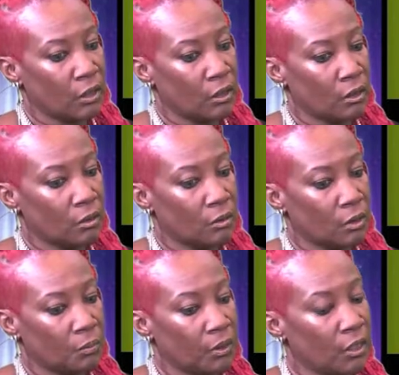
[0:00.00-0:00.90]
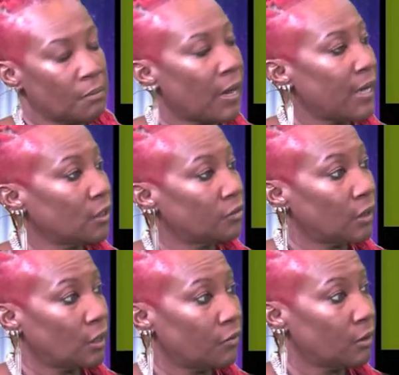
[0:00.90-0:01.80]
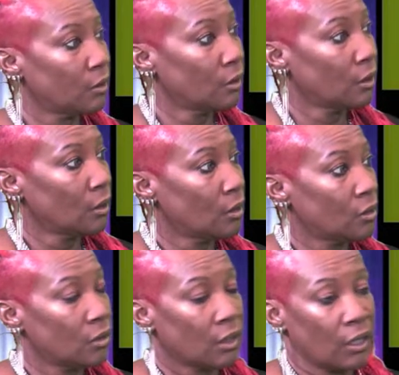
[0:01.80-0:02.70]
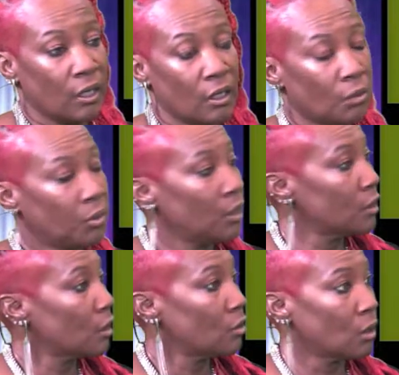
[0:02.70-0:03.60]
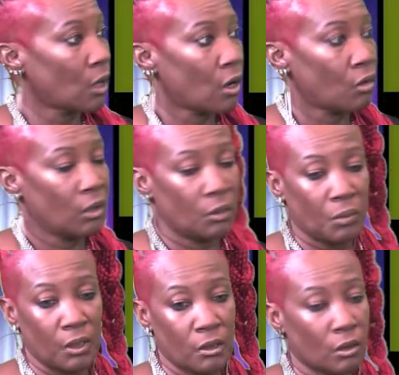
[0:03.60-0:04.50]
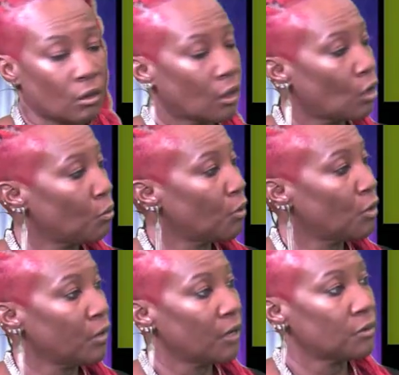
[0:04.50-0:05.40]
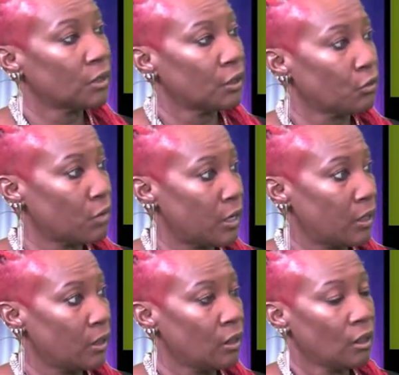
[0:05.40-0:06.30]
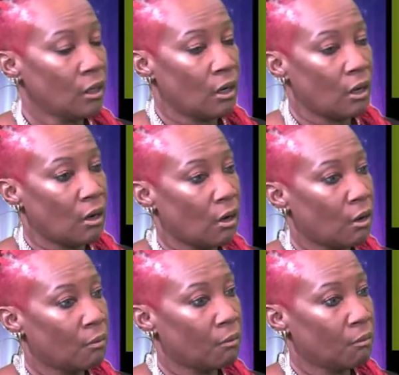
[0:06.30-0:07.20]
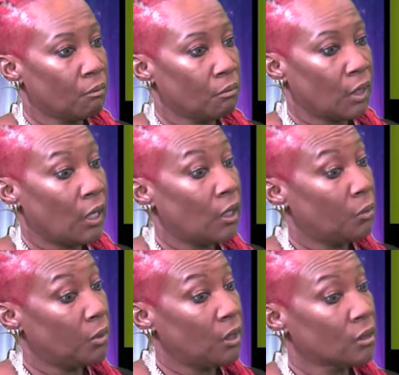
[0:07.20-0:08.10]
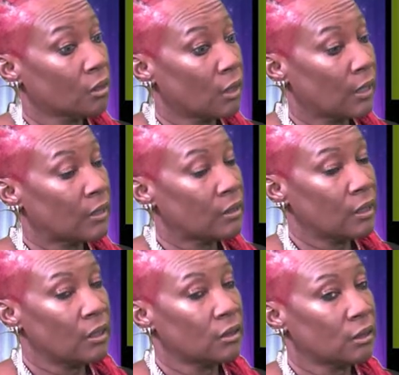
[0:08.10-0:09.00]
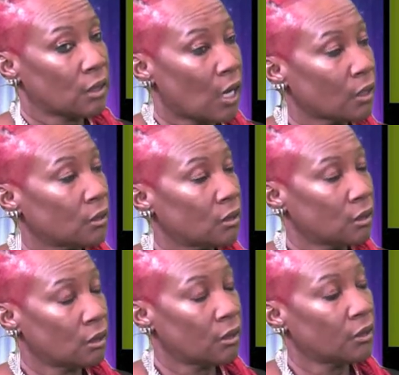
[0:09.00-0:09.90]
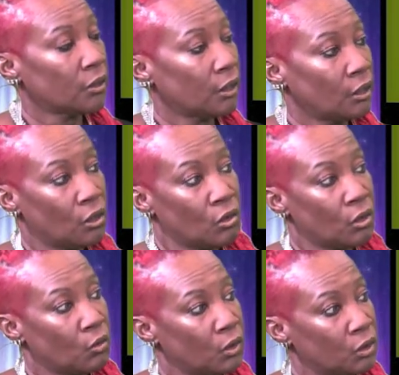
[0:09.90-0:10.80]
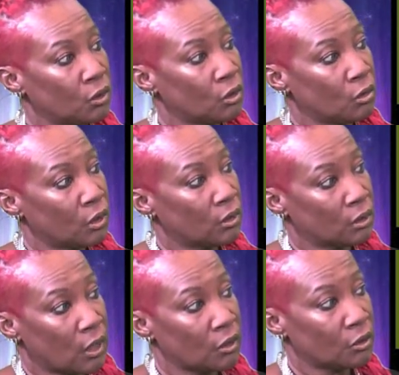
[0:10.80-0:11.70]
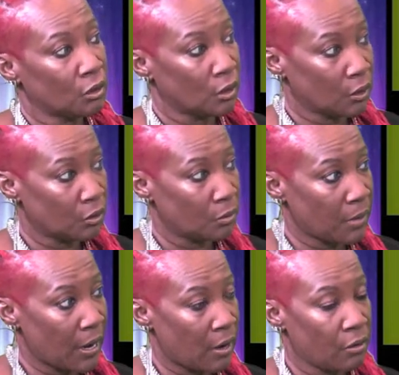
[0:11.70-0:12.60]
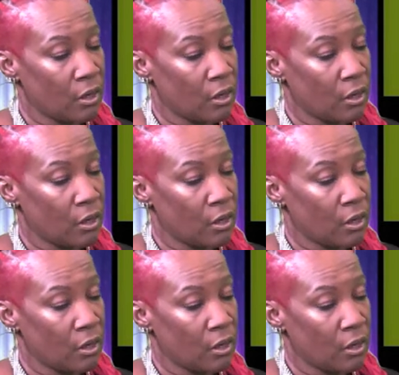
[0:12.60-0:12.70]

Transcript: the PMI is forgiven. So again, it depends on the loan. It depends on the loan programs that they're running. And it depends on, like I said, just talking to your lender and knowing what you're going to talk to your lender about.